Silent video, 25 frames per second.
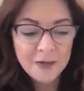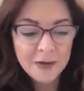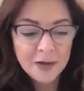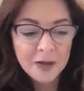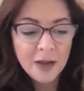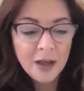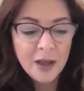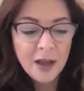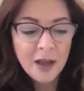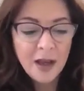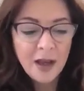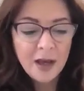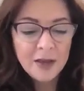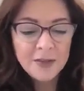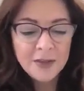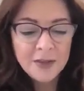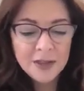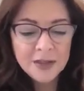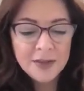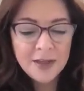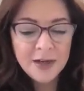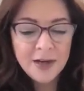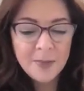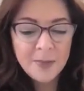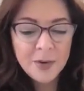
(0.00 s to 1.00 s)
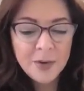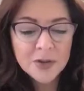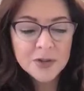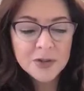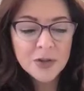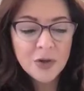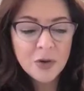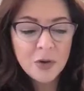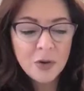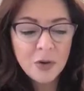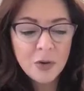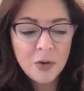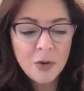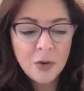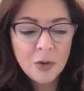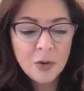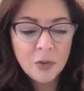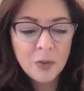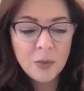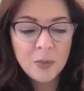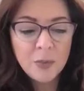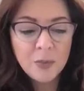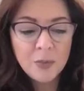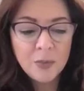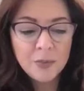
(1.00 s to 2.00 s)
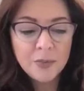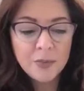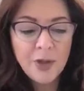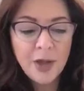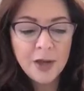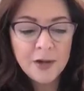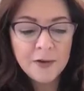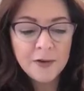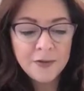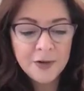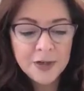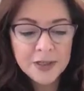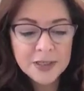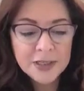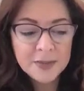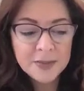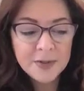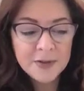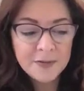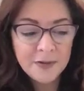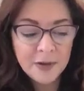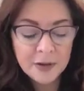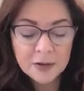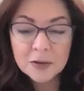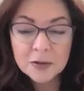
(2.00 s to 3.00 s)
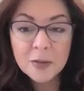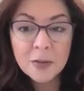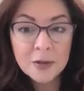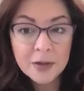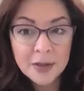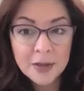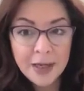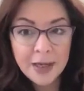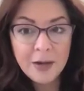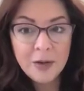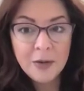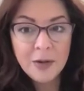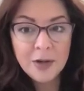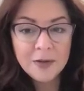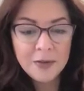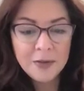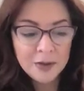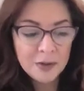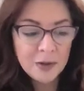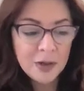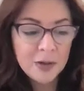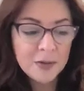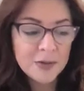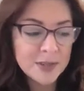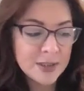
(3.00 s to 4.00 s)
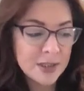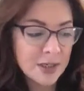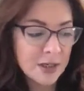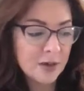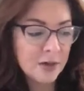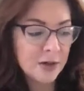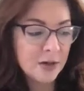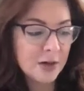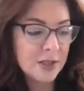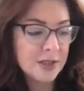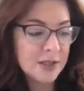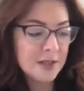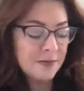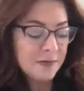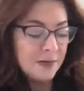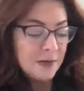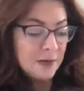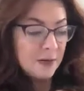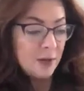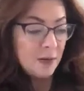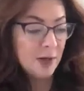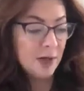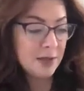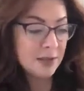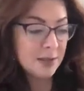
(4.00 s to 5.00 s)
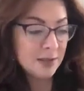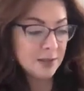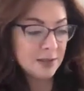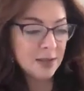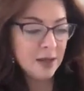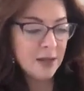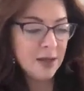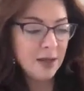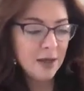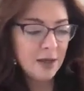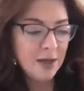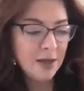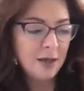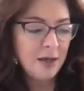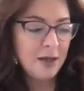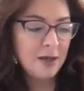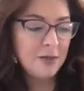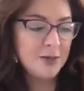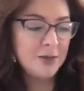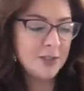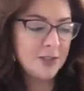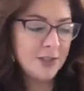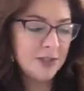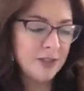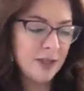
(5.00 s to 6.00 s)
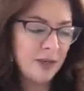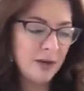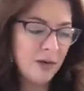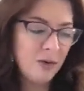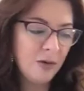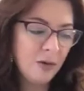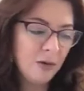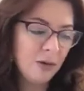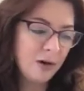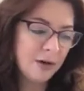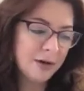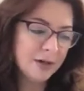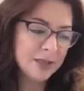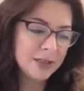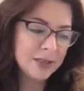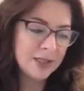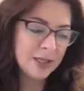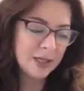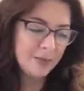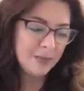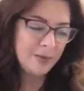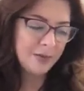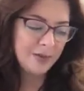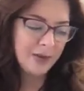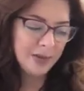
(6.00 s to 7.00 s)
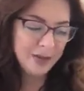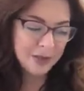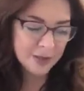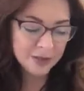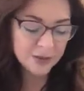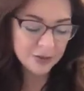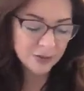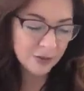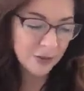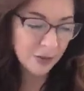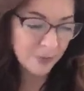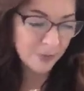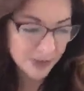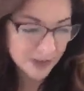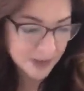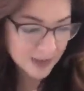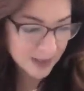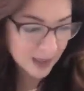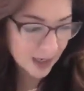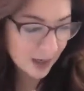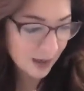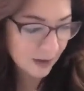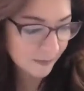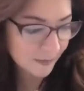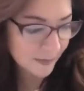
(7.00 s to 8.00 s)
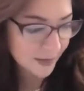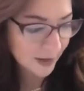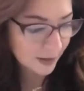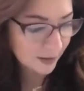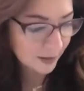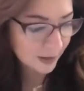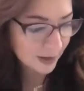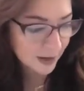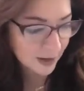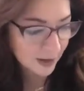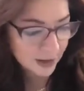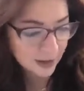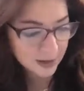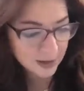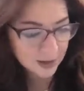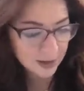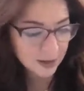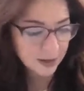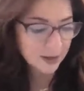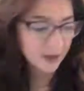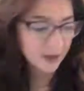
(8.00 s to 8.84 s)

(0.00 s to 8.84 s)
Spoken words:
And I think that I'm also not afraid to be vulnerable now. I think when I was younger, I definitely was. I was in that whole archetype of I could do it all myself and I don't need anything.